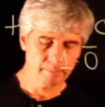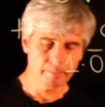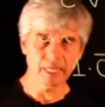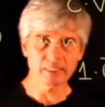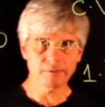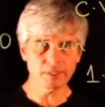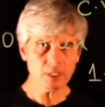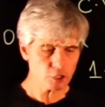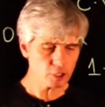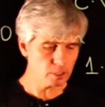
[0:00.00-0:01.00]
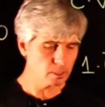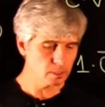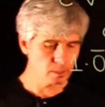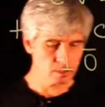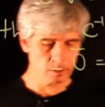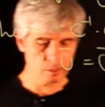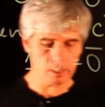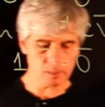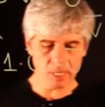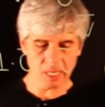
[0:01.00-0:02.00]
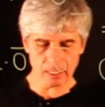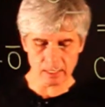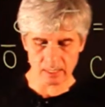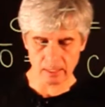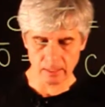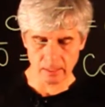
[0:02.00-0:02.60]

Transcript: By definition, this means